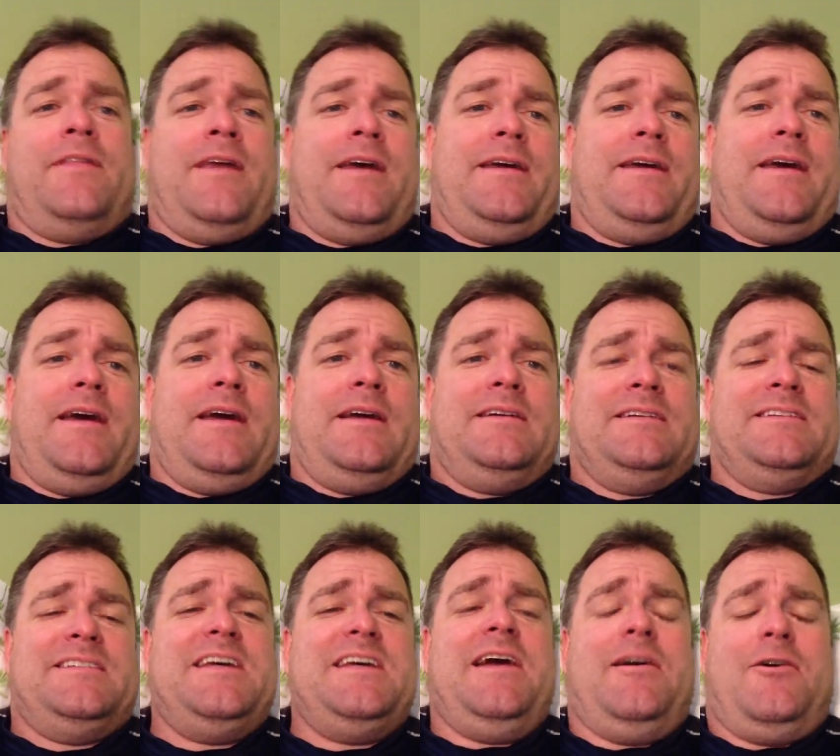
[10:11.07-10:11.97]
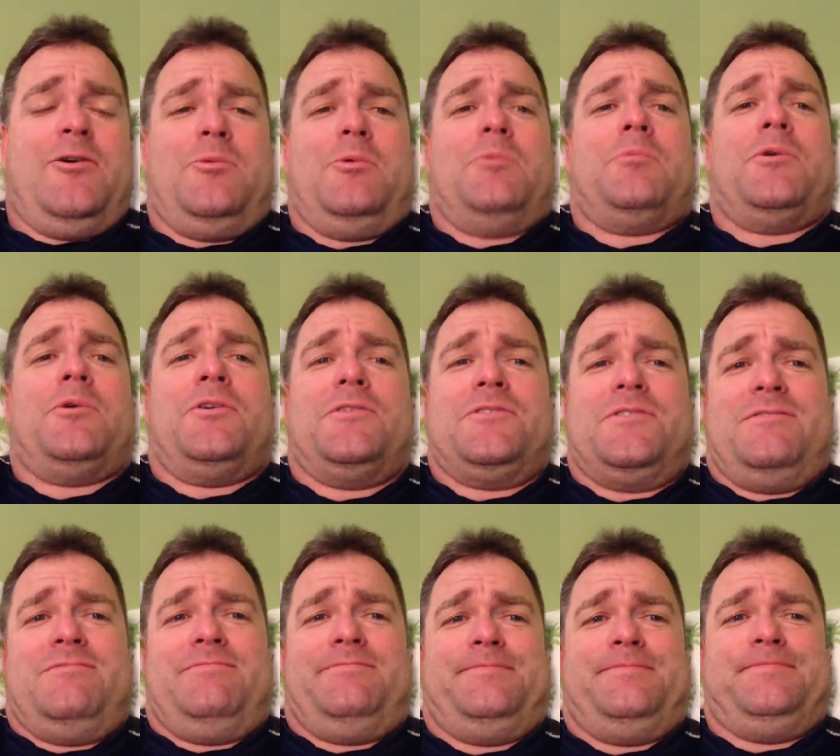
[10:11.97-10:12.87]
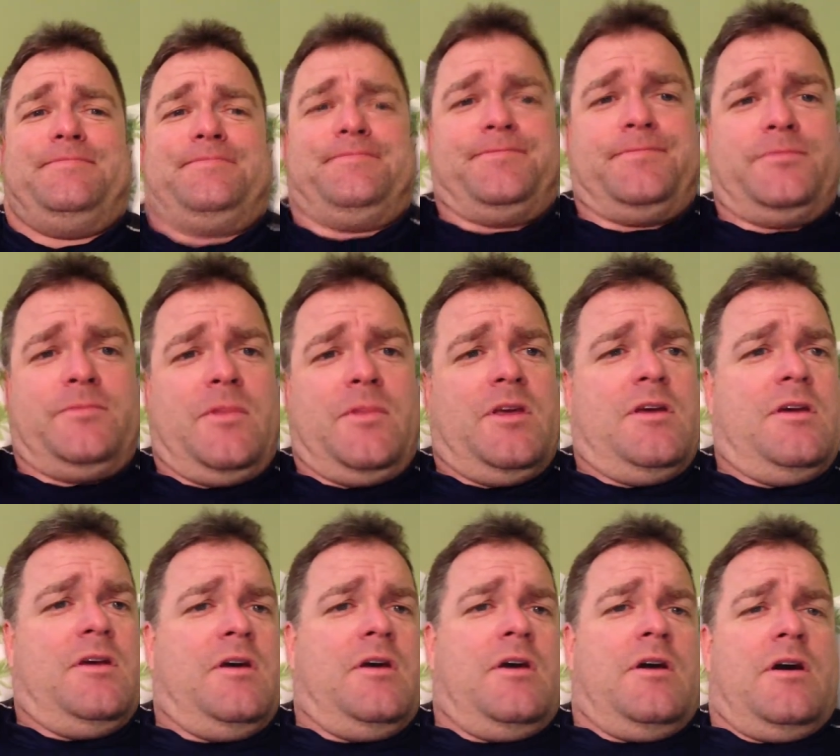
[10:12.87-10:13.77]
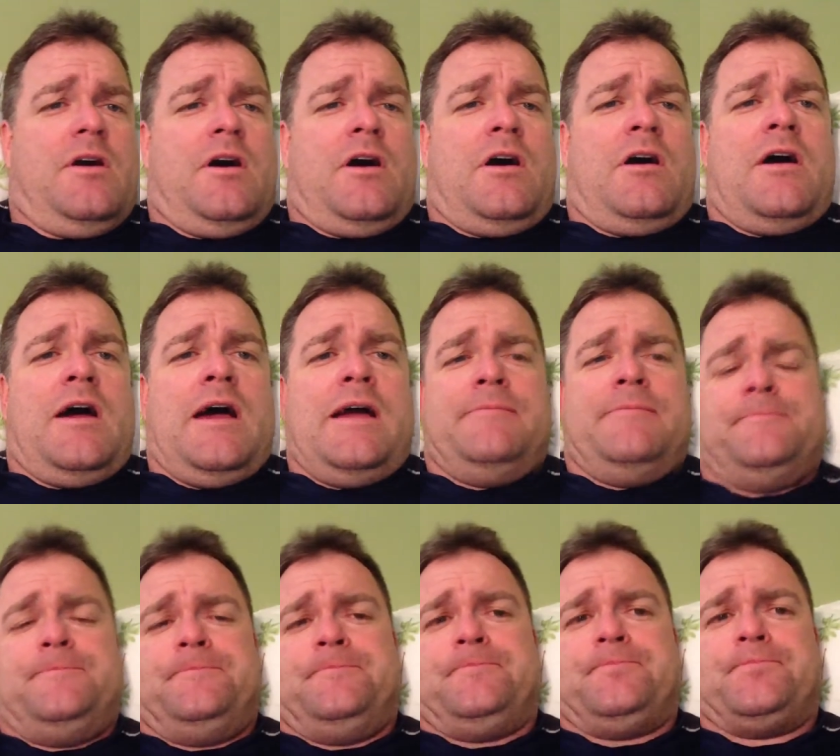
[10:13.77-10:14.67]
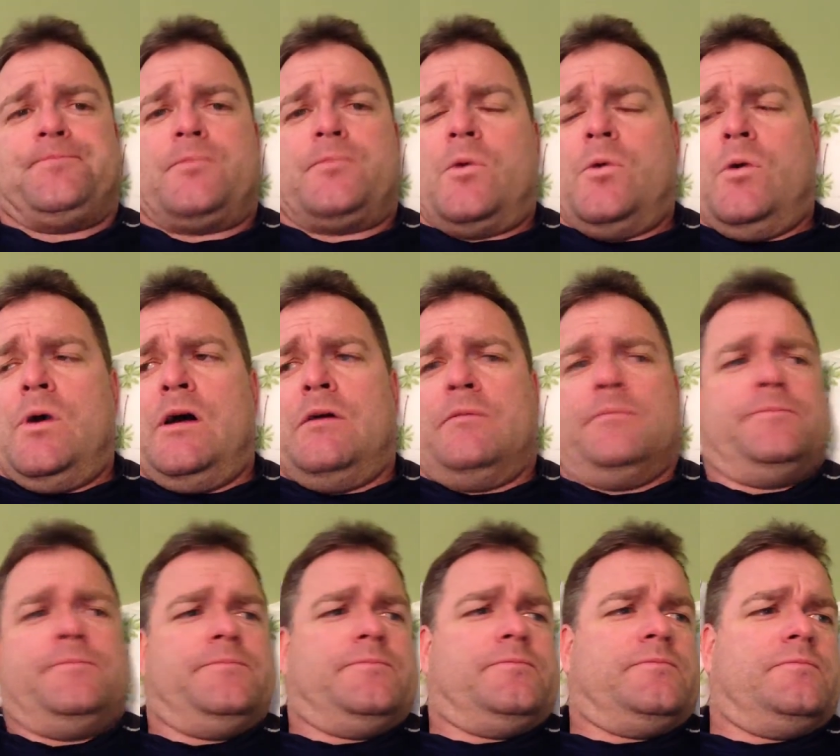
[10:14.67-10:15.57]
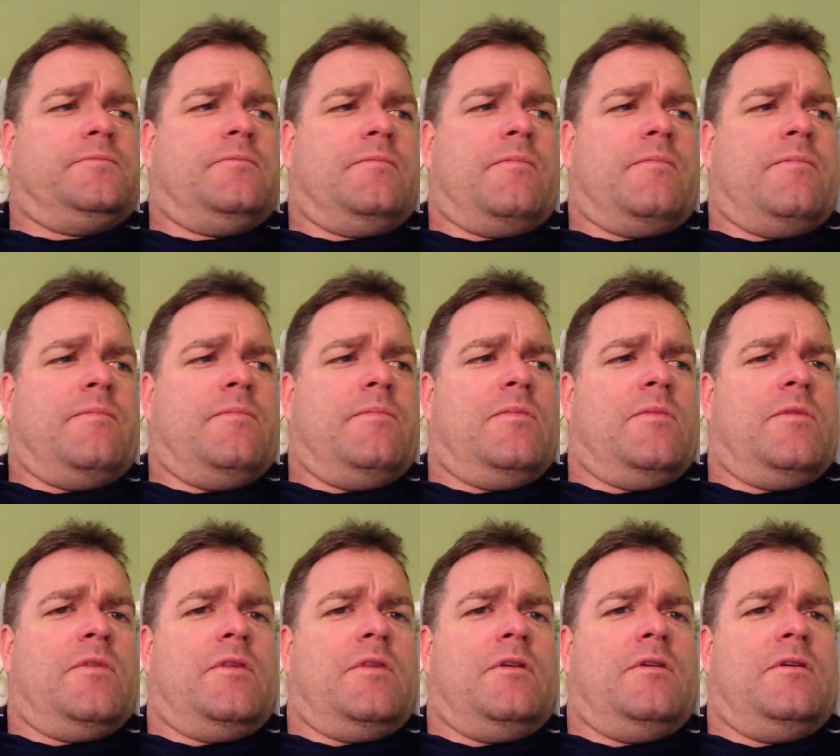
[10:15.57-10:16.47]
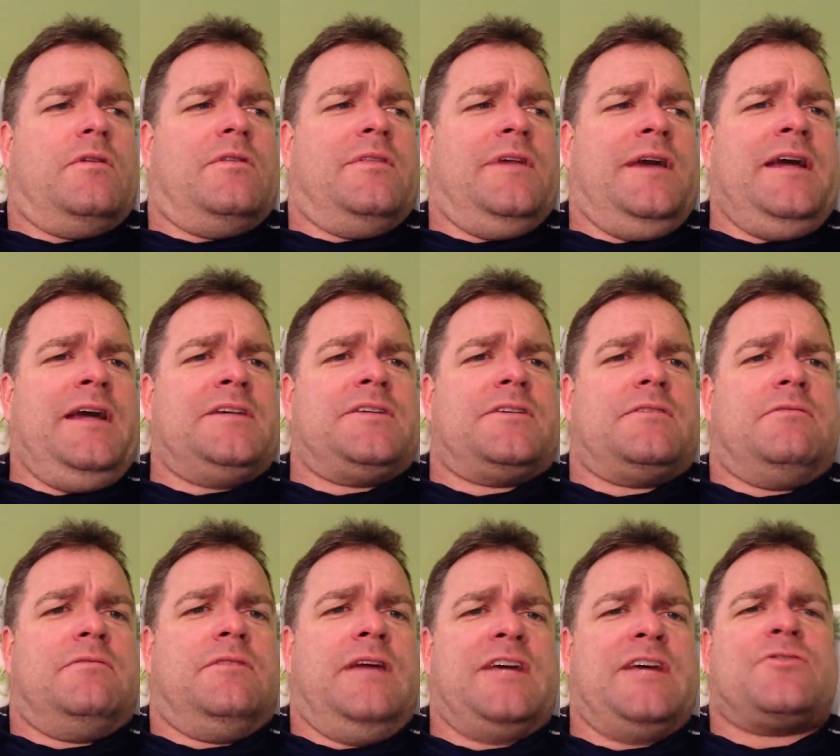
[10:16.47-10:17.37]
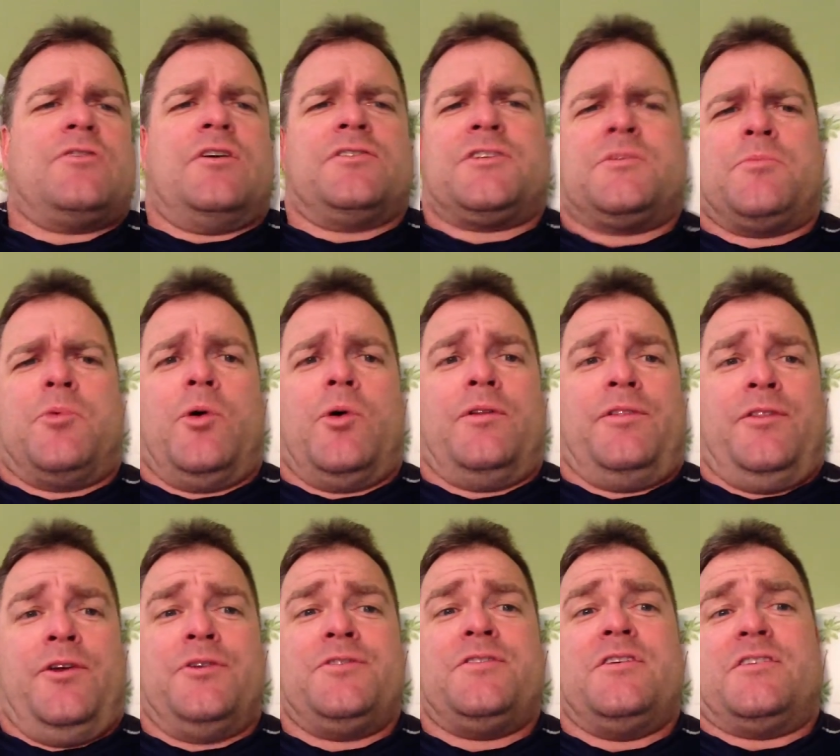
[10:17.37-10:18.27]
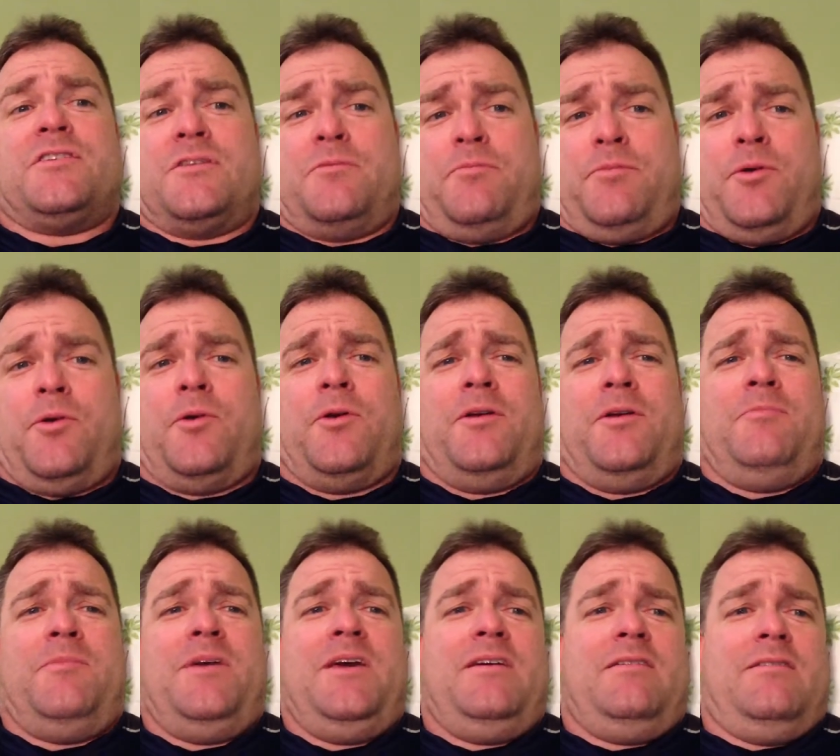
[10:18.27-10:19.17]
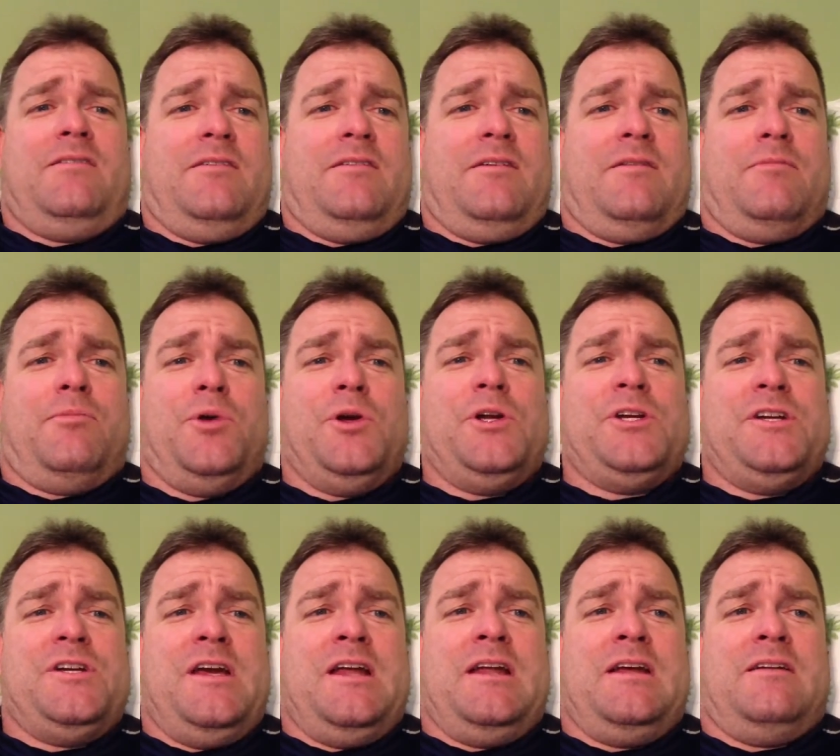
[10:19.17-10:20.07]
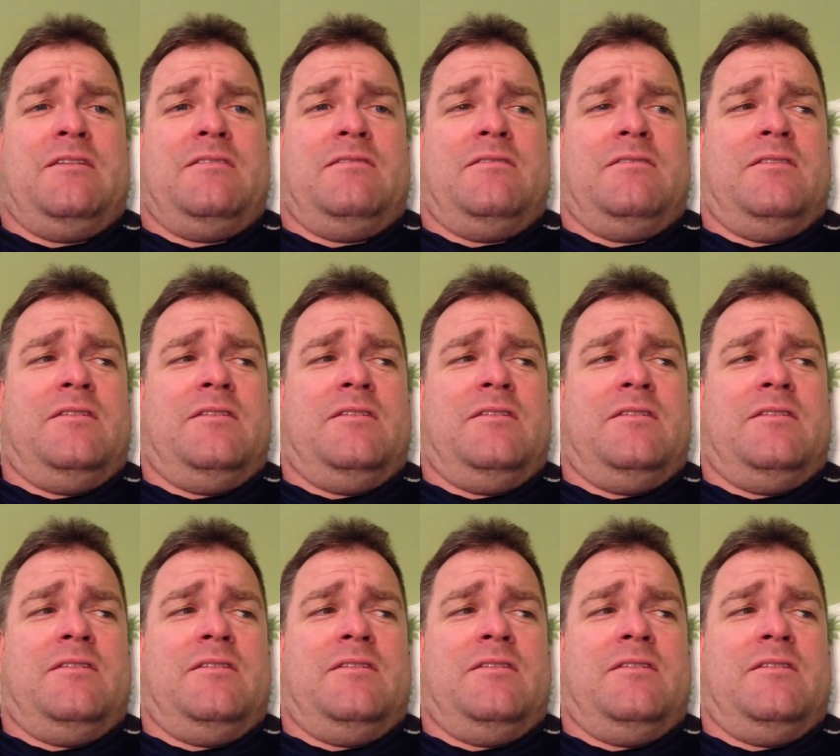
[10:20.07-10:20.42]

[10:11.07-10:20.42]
That guy, terrible person. All right, well, thanks for all the support. Those that supported me, appreciate it.